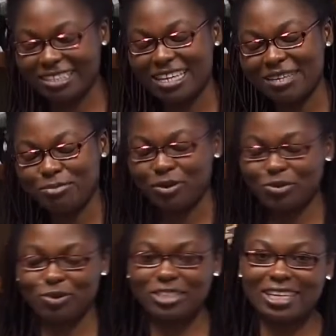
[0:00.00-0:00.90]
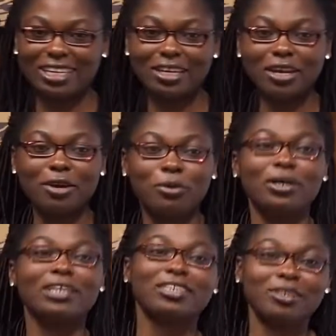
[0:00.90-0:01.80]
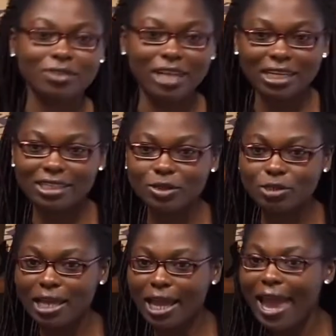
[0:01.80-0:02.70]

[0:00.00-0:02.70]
third one will say, Rachel, and they'll say,